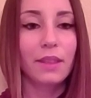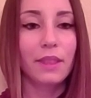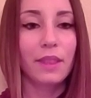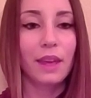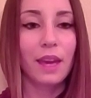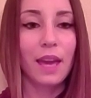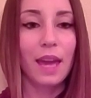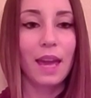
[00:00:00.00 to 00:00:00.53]
the
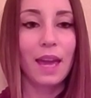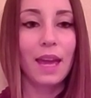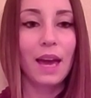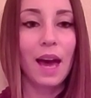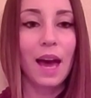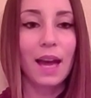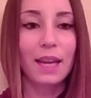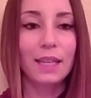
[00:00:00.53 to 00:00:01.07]

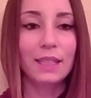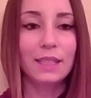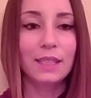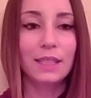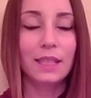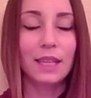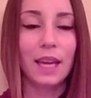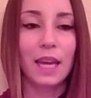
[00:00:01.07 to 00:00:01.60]

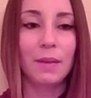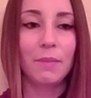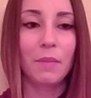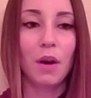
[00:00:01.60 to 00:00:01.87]
AIDA